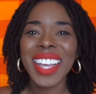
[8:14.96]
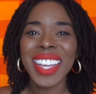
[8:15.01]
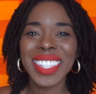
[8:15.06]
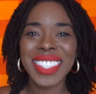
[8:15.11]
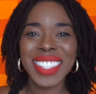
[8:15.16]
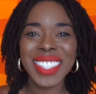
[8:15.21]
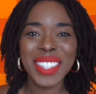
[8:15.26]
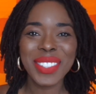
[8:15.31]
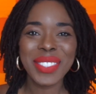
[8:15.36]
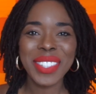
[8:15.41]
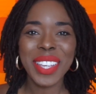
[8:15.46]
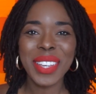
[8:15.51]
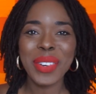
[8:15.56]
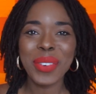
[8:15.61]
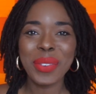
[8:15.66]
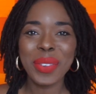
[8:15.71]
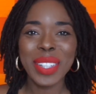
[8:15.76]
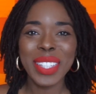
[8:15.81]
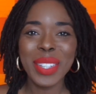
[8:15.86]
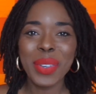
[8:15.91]
it seems like
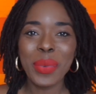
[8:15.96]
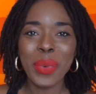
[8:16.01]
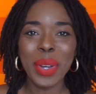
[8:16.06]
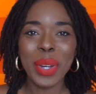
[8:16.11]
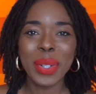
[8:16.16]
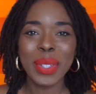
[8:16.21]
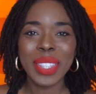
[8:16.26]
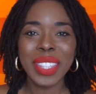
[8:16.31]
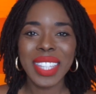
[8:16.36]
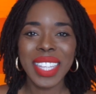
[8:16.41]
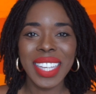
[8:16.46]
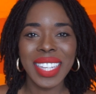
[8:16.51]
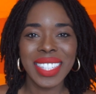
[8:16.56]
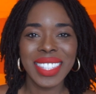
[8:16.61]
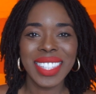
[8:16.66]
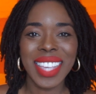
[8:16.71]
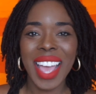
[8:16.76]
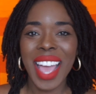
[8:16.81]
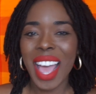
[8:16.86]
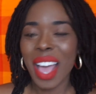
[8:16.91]
a really weird
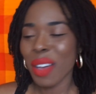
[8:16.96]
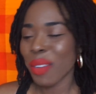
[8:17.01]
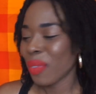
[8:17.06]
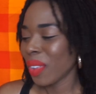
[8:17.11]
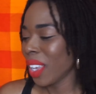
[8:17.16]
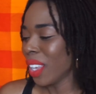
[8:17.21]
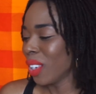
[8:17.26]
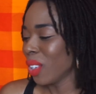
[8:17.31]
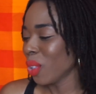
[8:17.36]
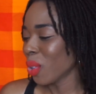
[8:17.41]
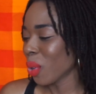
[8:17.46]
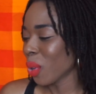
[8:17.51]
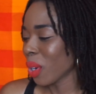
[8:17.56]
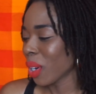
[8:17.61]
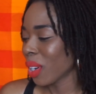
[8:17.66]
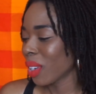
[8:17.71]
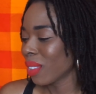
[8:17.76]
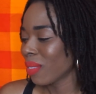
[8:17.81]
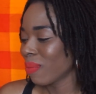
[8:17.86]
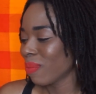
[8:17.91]
thing to have in
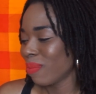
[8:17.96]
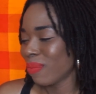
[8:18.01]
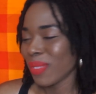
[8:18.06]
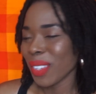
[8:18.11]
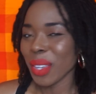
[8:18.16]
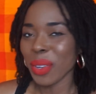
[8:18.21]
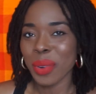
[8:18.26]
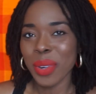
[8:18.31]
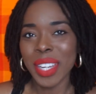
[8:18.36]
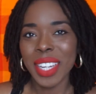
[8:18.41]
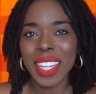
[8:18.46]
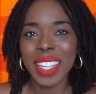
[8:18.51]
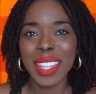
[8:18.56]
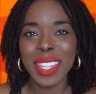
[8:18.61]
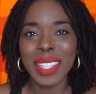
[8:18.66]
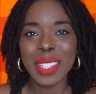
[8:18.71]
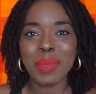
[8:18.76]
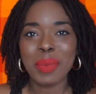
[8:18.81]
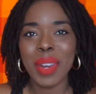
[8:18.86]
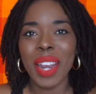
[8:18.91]
your ingredient
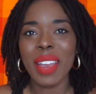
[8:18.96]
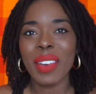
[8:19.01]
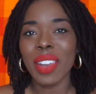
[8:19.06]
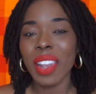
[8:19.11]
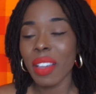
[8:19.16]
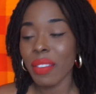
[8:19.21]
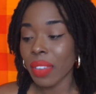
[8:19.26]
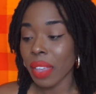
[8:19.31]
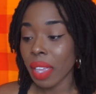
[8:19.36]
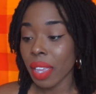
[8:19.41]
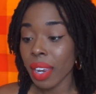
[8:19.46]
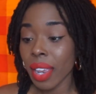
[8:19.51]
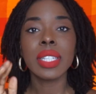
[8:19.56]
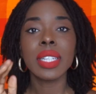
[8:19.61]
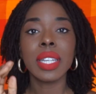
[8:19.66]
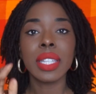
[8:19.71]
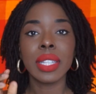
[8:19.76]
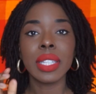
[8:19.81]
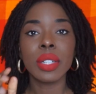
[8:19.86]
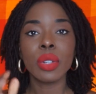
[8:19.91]
list, but I love
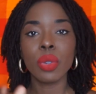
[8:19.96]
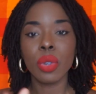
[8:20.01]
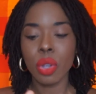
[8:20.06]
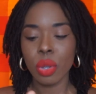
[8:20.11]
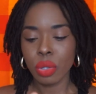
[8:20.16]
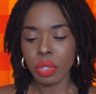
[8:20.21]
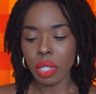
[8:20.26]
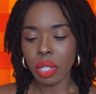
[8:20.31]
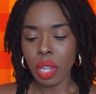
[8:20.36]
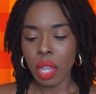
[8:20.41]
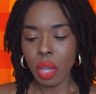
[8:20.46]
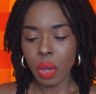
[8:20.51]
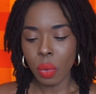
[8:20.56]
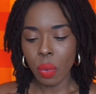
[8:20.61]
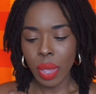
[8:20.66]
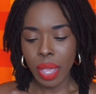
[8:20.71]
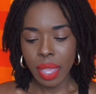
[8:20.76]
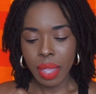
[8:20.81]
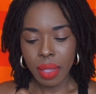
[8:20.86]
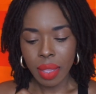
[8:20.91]
it. A little goes a long
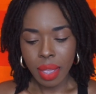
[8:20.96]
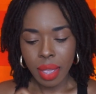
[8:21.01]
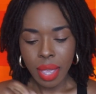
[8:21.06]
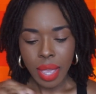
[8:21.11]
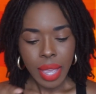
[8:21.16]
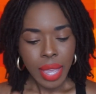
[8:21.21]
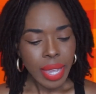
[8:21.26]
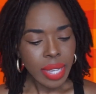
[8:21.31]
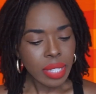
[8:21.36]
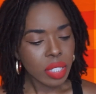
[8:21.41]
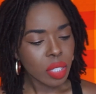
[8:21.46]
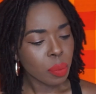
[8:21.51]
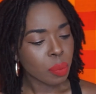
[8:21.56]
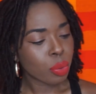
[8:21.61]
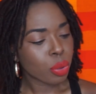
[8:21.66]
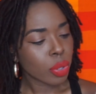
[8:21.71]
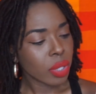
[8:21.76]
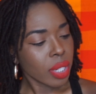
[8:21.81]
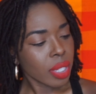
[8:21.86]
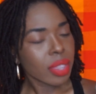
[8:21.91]
way. It's a
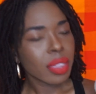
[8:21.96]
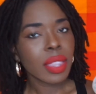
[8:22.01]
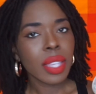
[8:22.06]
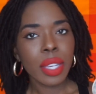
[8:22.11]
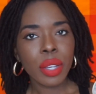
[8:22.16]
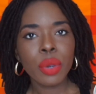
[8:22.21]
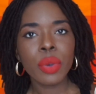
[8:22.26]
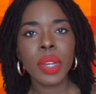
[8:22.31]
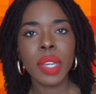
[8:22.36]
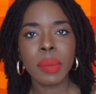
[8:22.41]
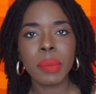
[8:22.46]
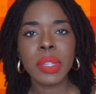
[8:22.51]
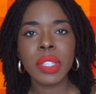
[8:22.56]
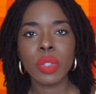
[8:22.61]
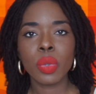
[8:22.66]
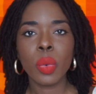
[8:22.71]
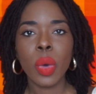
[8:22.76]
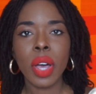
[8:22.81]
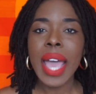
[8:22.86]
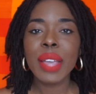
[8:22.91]
pretty thick cream
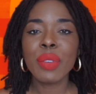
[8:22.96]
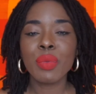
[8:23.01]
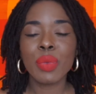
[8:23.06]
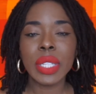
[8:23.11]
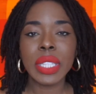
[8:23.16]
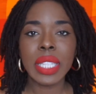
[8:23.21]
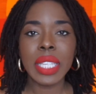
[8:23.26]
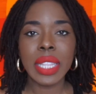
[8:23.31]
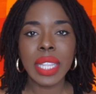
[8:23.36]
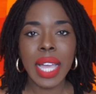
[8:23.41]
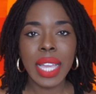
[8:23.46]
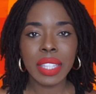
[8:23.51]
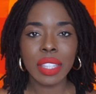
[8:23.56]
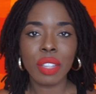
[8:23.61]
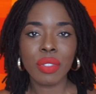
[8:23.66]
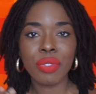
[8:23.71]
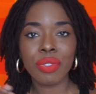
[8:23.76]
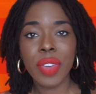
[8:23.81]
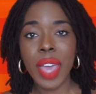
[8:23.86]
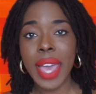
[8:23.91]
as well. I really like
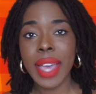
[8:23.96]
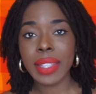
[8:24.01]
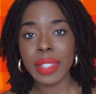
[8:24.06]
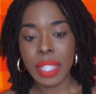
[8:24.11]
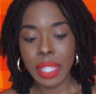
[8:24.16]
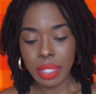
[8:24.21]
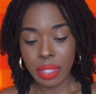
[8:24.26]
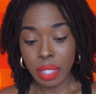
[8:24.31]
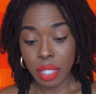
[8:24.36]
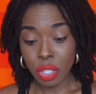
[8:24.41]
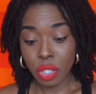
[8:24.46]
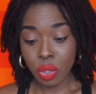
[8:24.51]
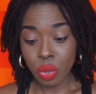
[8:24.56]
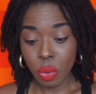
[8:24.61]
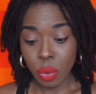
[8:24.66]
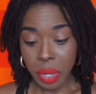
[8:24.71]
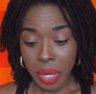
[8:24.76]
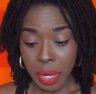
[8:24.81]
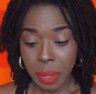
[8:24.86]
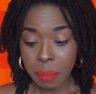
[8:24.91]
the fact that this
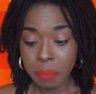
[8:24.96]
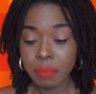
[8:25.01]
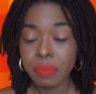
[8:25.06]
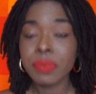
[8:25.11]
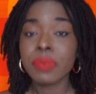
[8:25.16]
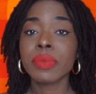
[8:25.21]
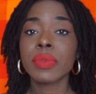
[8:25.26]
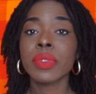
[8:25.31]
cream